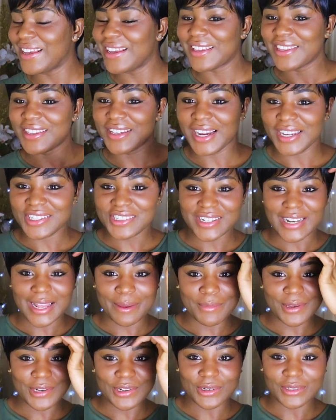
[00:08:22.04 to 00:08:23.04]
You guys should
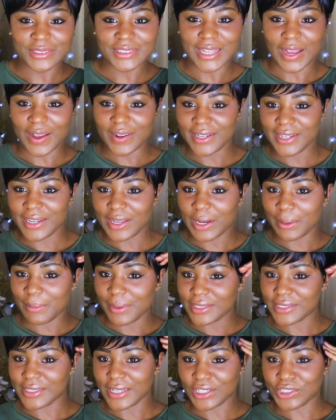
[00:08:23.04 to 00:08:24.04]
let me know down in the
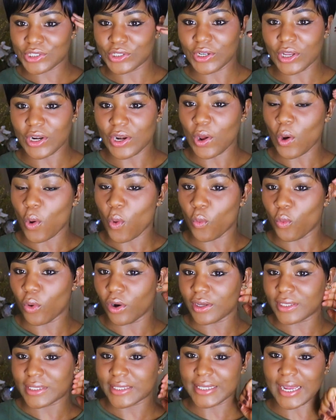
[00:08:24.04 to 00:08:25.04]
comment section
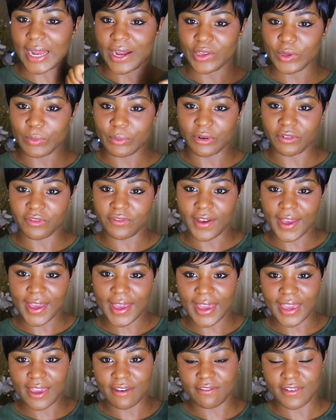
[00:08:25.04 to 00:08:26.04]
what style you
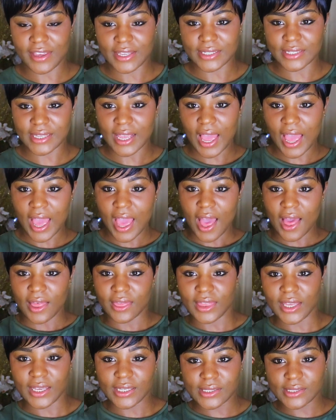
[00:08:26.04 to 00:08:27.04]
prefer. If it's
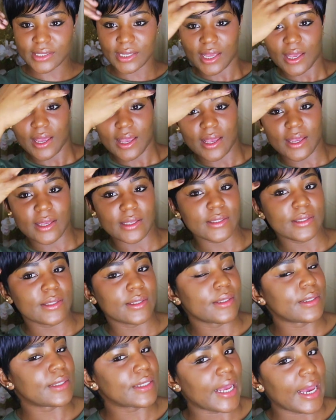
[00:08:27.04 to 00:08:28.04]
this
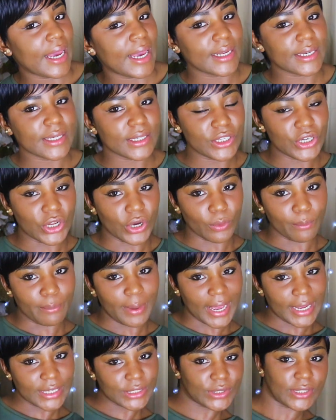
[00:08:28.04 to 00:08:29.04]
side, you know,
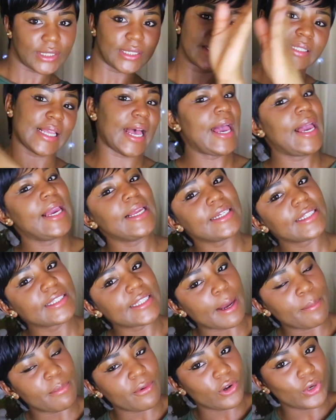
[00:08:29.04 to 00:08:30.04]
bangs to the side
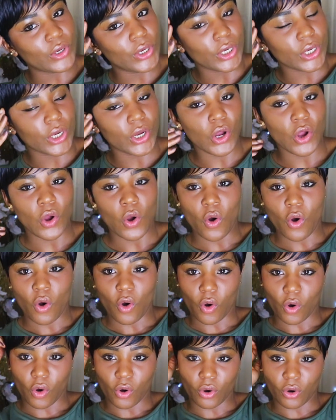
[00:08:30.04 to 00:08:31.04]
type of look,
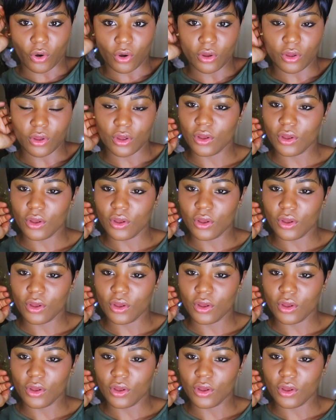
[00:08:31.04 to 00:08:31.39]
or